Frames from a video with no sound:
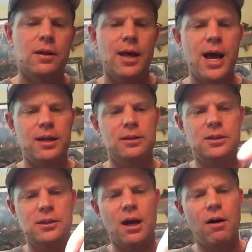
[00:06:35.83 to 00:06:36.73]
That
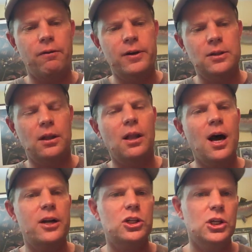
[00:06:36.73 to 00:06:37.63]
itself has a
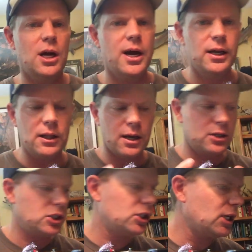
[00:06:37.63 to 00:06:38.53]
lot of shine, a lot
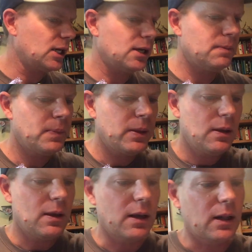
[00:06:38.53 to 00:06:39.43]
of sheen,
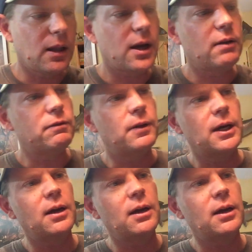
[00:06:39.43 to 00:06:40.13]
and a lot of